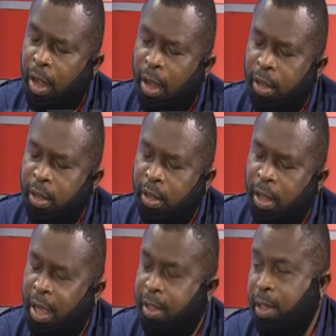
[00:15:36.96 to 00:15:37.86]
And
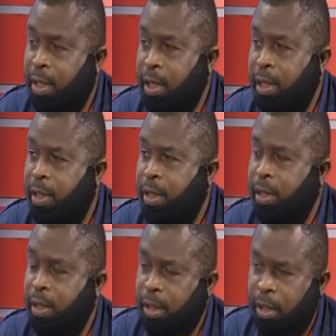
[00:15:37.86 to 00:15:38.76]
as it
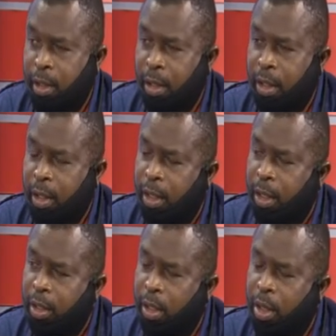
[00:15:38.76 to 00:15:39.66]
is,
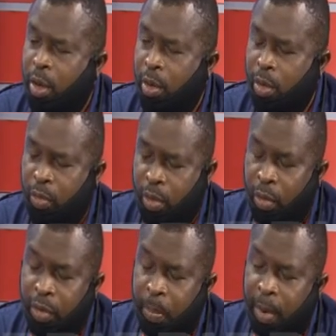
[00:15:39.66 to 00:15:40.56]
the
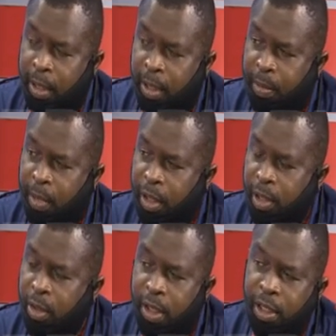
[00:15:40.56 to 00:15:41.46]
COVID pandemic
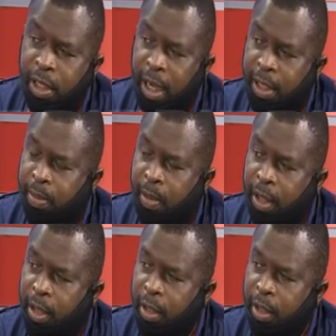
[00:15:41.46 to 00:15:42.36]
is not a child's
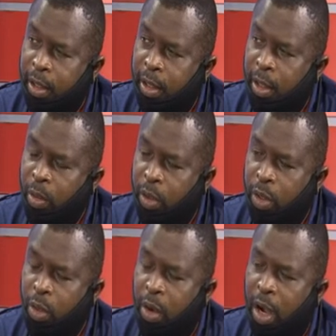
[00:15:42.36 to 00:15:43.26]
play. We
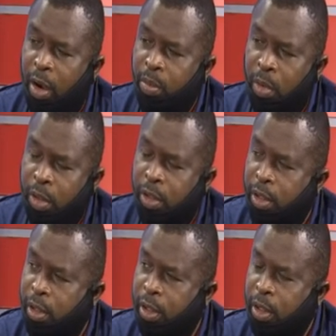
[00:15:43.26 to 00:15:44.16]
know how
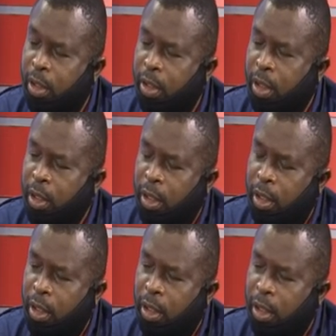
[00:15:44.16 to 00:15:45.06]
much
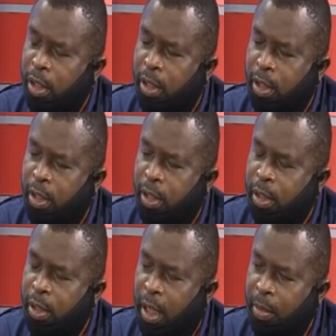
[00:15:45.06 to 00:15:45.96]

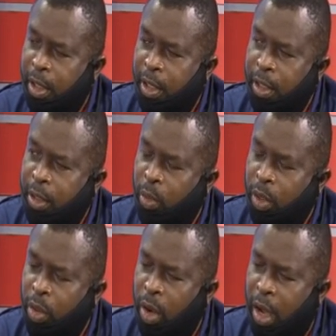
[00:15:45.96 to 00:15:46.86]

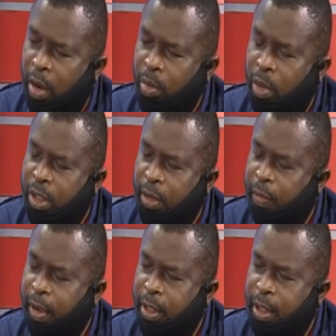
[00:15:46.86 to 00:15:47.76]

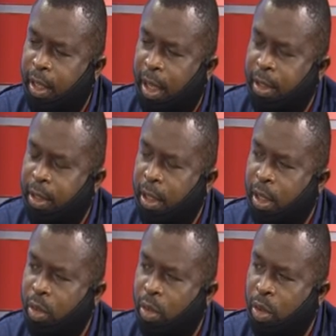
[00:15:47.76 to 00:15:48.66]
effect it has
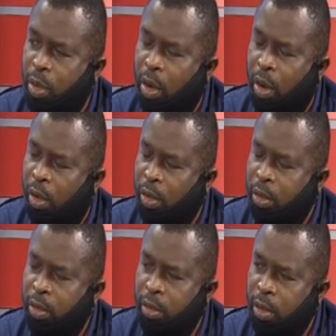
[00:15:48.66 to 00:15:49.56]
taken to
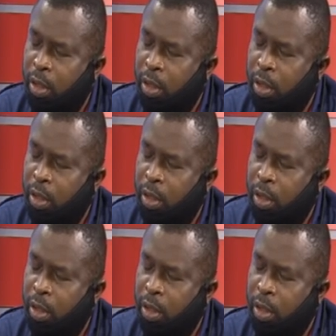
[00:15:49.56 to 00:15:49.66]
on